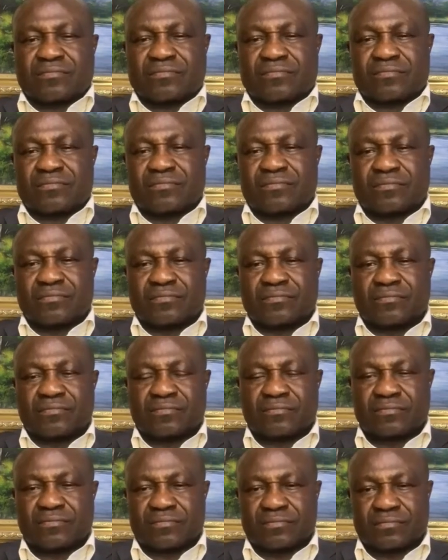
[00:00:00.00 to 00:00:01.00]

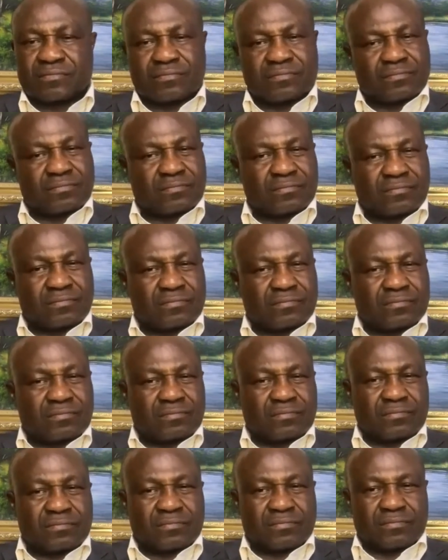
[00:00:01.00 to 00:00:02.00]

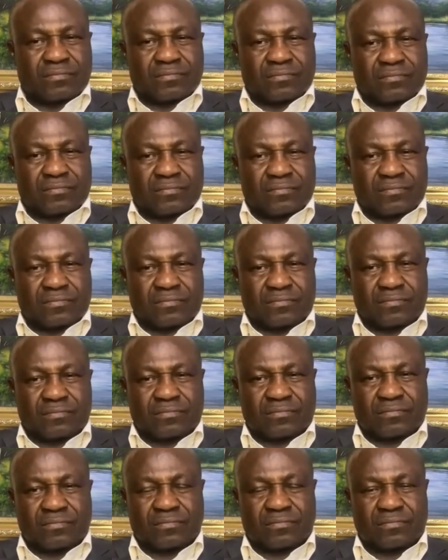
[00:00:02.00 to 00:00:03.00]

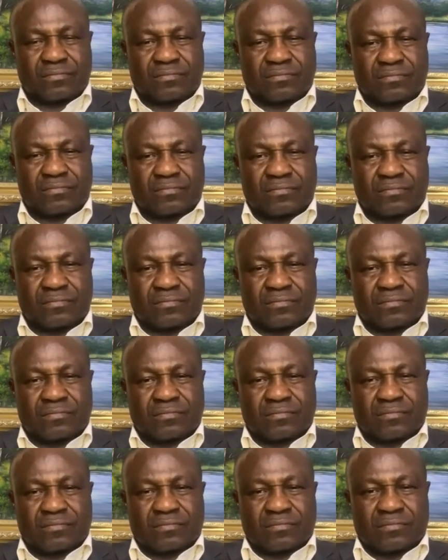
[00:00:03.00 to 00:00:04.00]

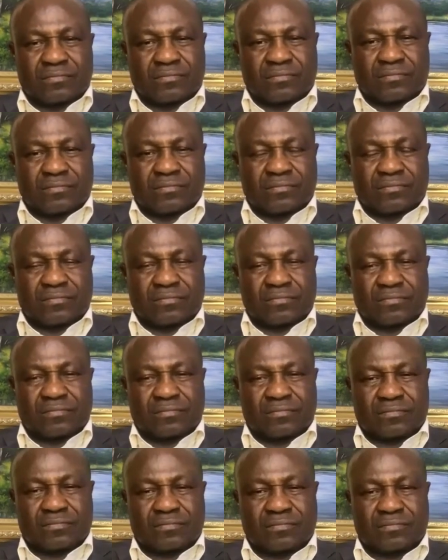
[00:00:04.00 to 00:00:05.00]

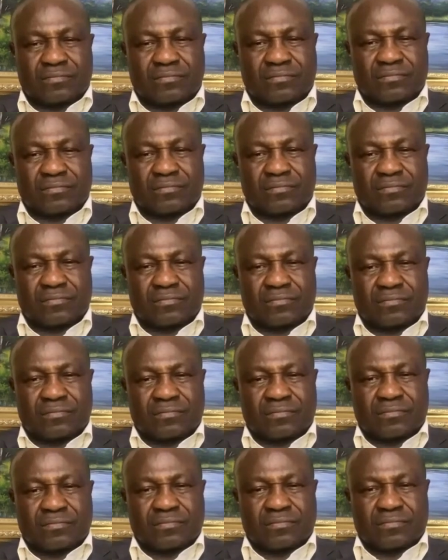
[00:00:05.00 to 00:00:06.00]

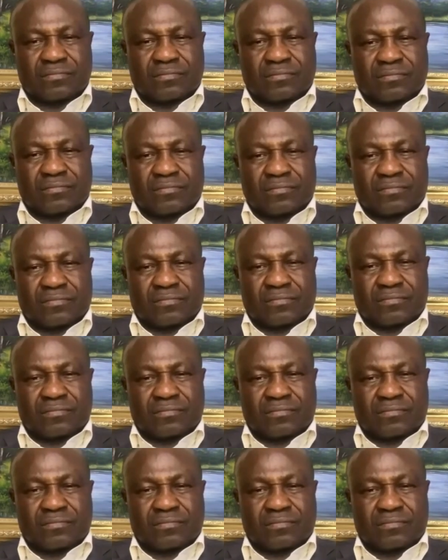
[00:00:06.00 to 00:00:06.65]
(silent)